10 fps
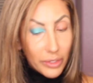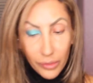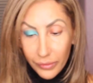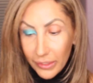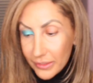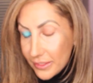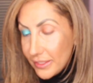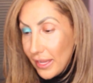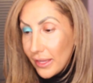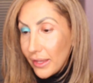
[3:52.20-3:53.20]
going to
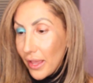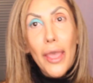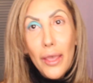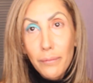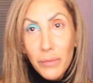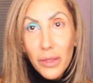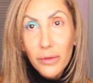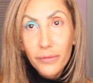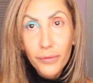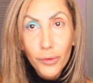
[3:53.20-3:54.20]
take
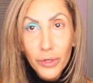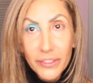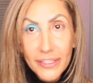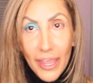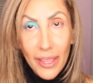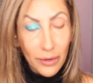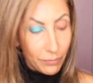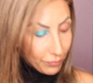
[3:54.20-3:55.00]
M410